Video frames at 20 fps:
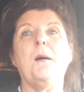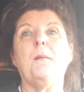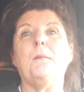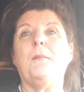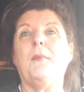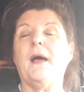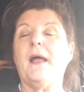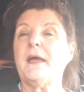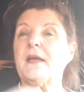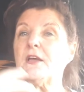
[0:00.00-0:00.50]

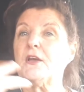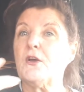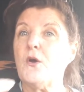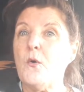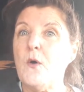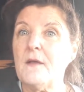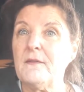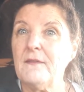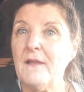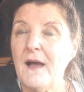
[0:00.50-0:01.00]
Well, I could go
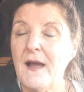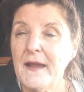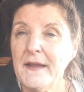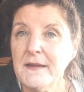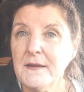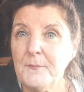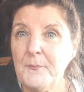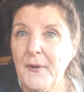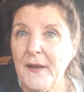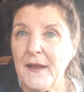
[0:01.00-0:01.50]
online
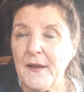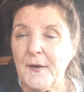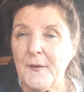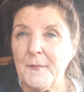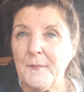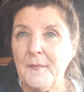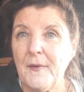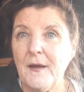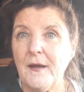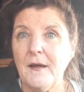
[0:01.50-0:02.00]
to pay
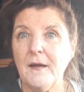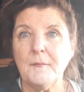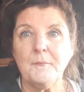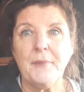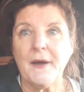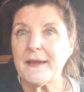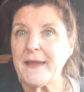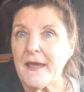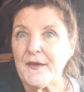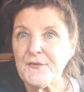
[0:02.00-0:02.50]
them.
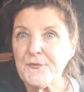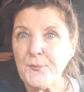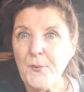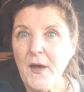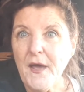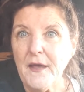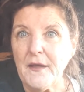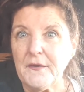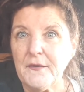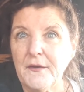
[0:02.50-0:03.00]
But guess
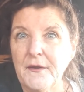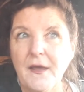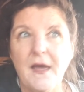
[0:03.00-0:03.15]
what?